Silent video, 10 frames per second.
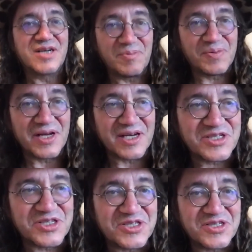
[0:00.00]
complex
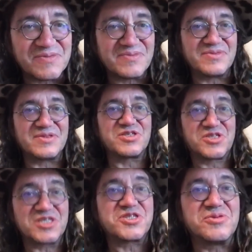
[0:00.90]

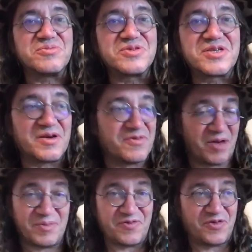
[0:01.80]
systems.
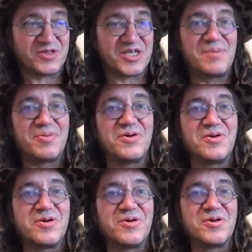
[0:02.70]
I mean, for
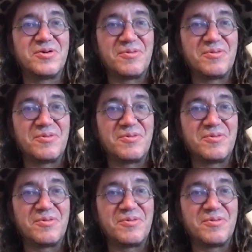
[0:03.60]
example,